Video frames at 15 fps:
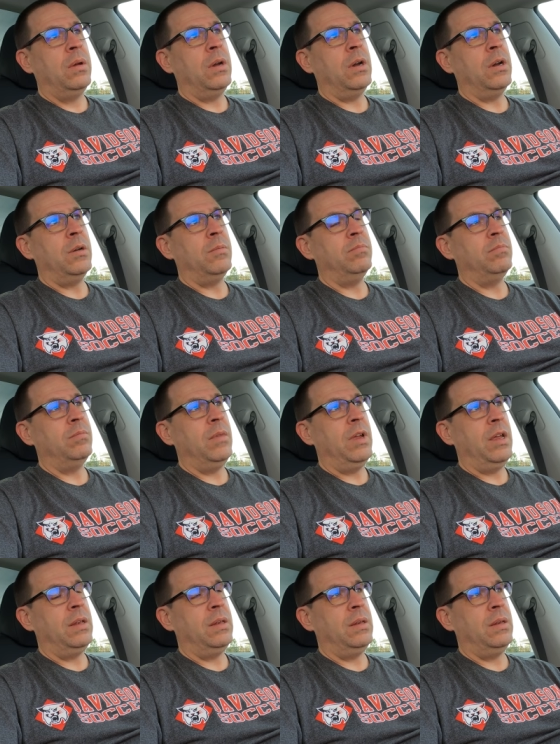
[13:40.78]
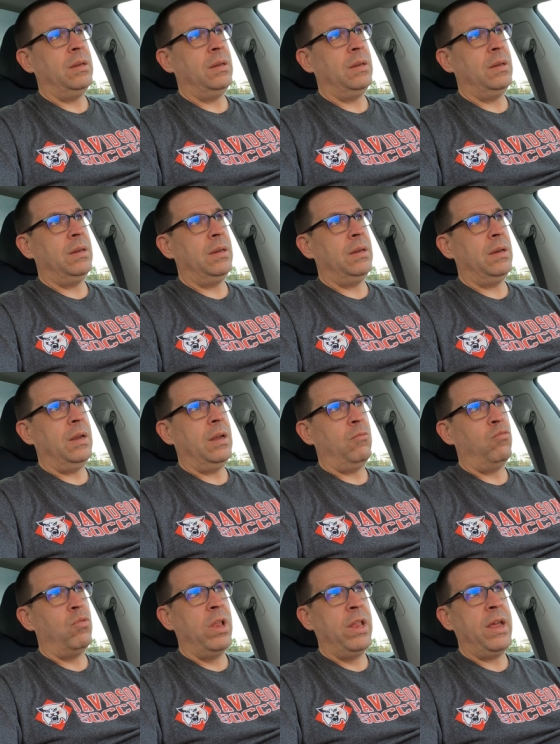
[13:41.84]
um, it it
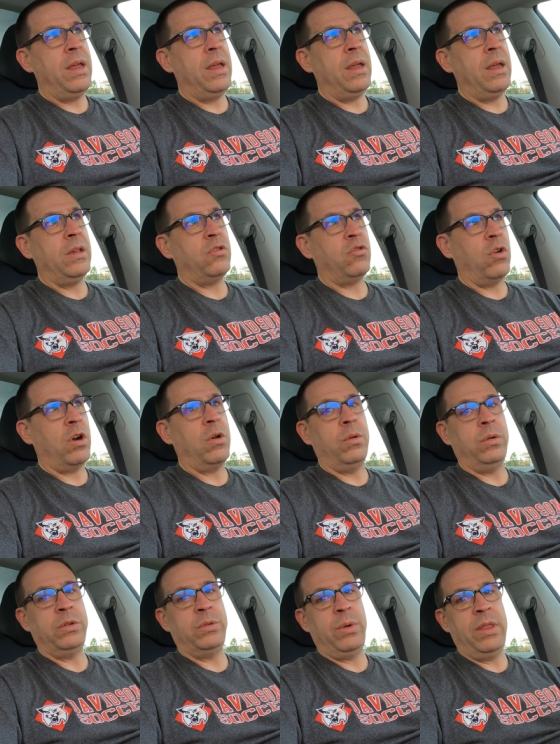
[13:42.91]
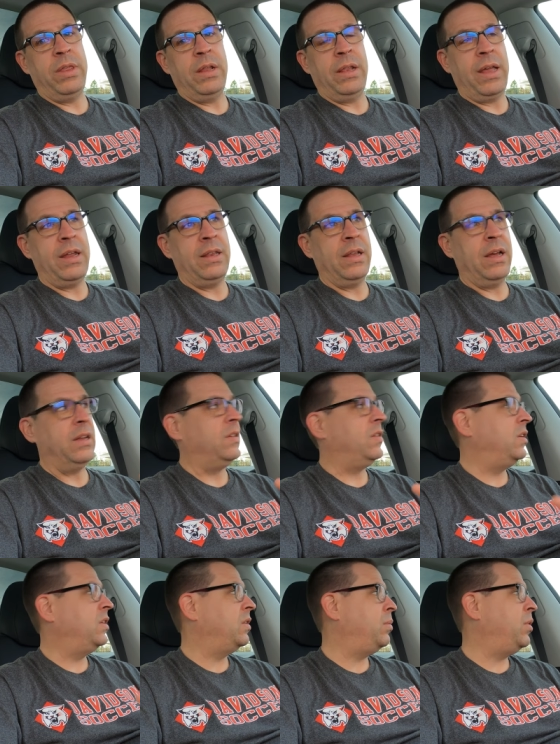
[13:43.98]
really struggles when the lane lines
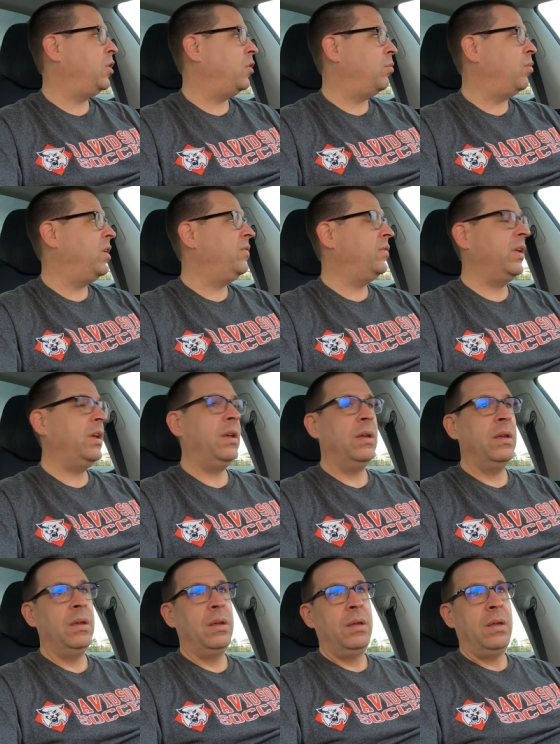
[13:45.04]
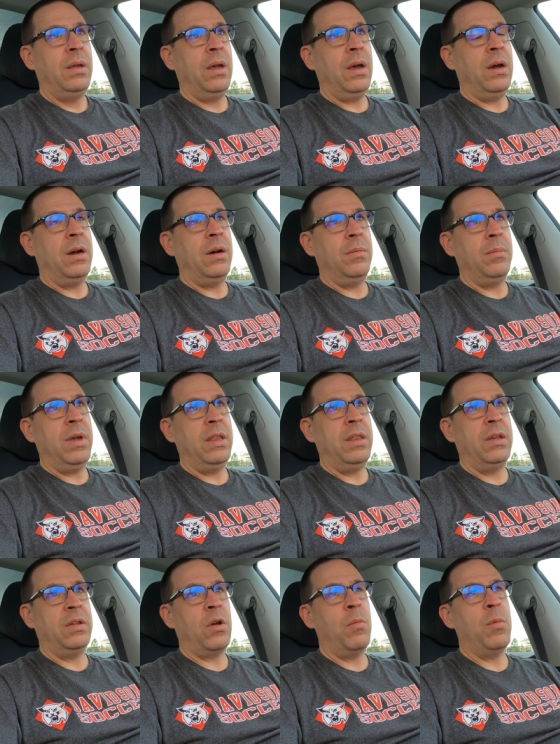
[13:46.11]
disappear briefly um, and
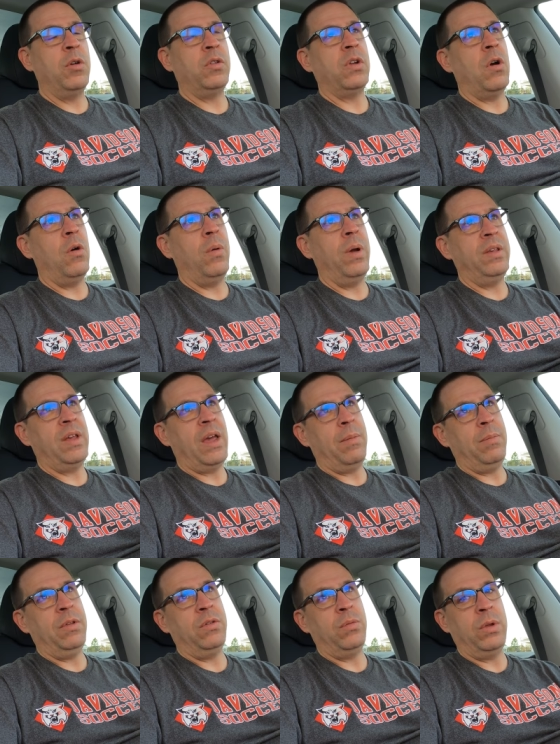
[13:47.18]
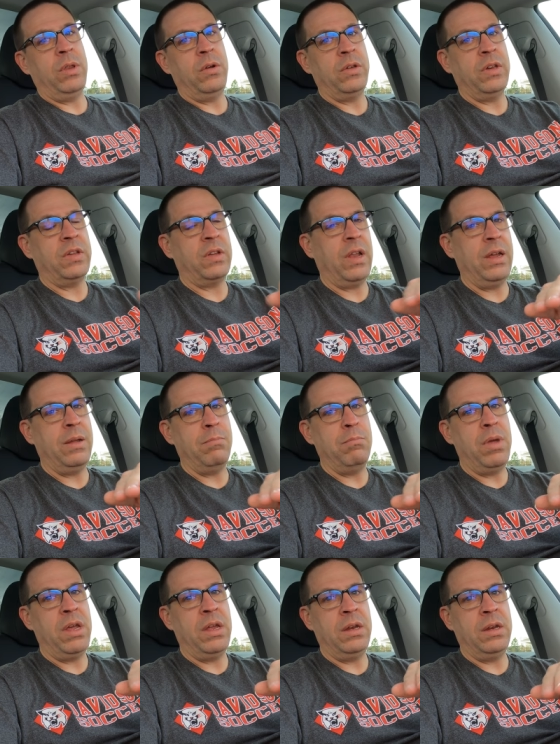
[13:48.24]
this almost always happens when there's a slight
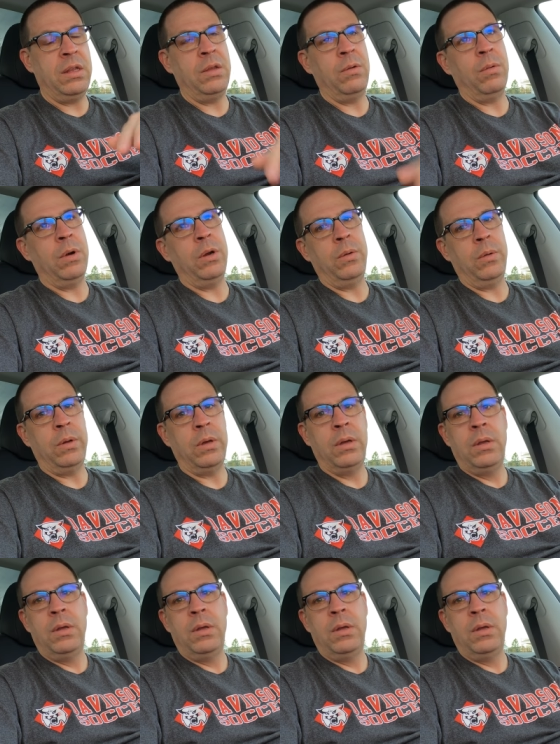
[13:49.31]
bend in the road.